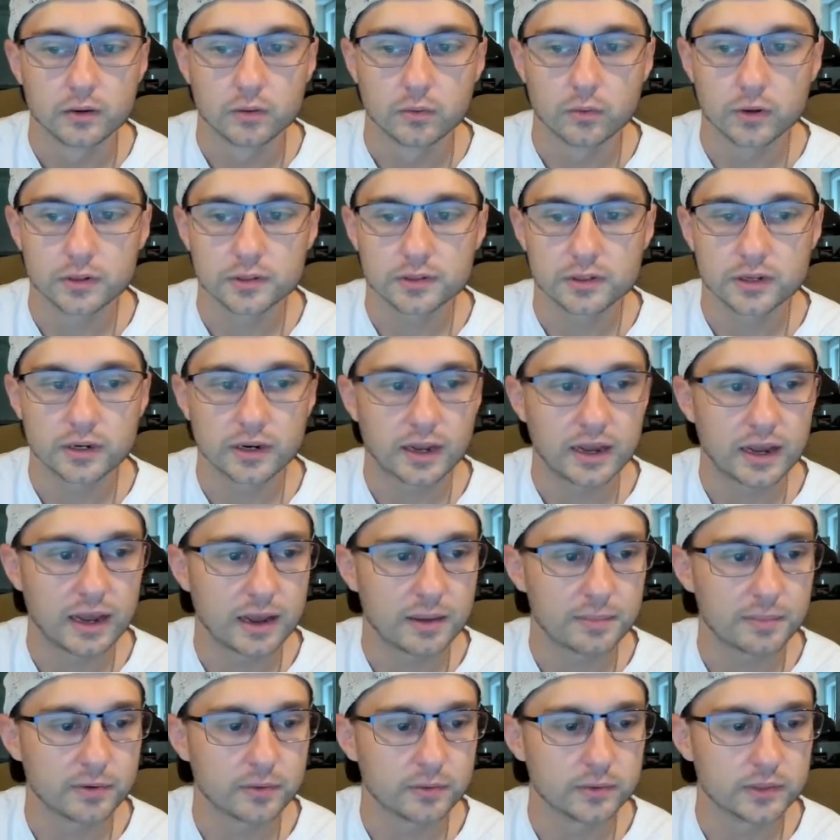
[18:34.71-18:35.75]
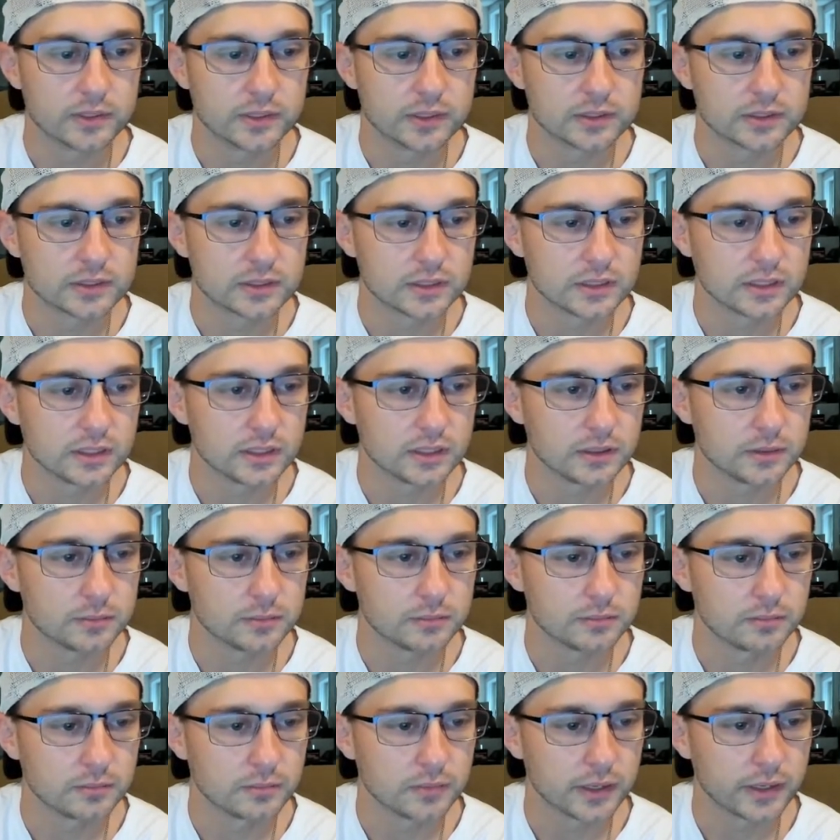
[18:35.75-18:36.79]
what's going to happen with this
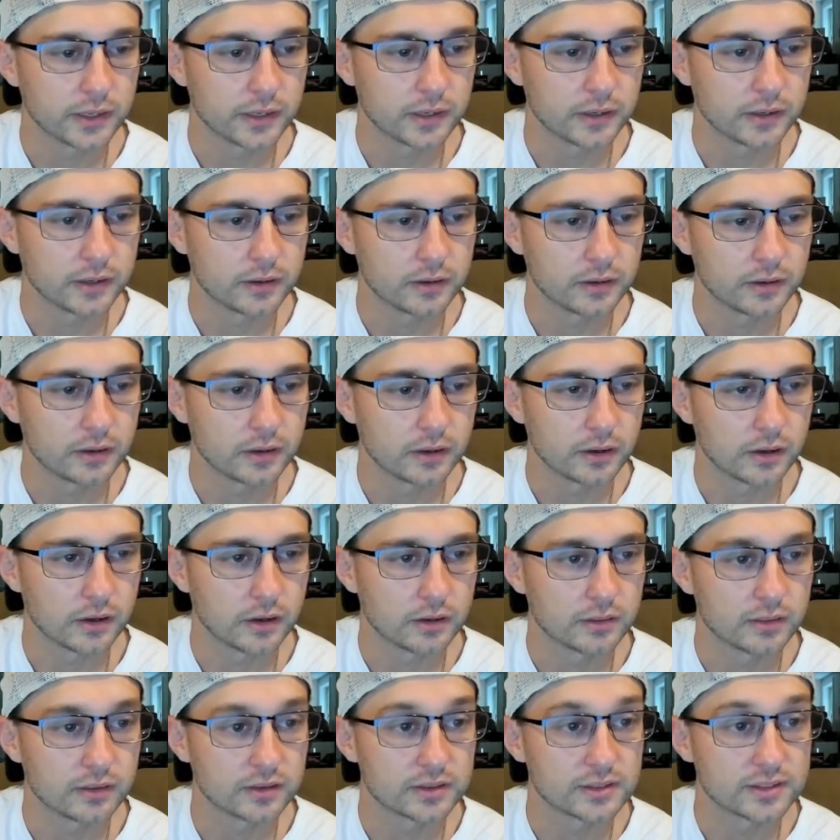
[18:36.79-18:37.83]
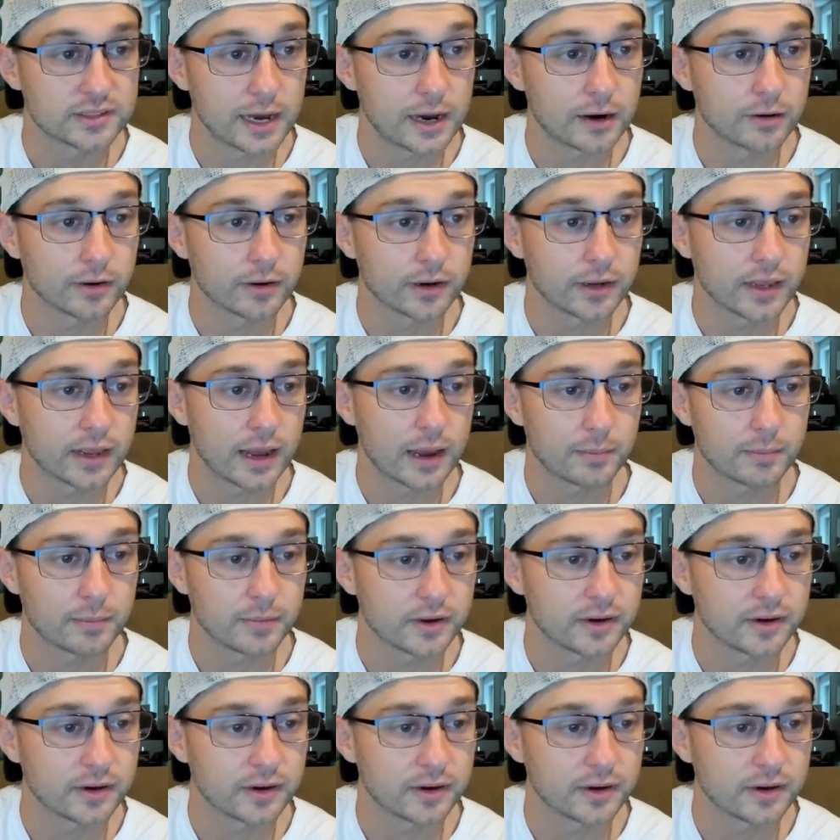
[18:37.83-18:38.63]
team and the salary cap.